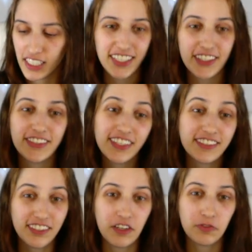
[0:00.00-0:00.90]
There's
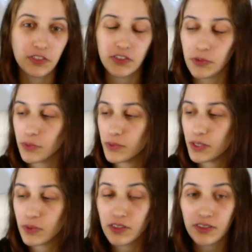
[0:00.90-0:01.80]
6 left, so there
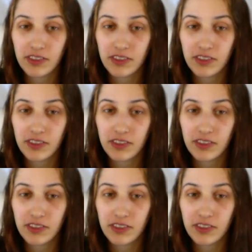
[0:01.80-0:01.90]
were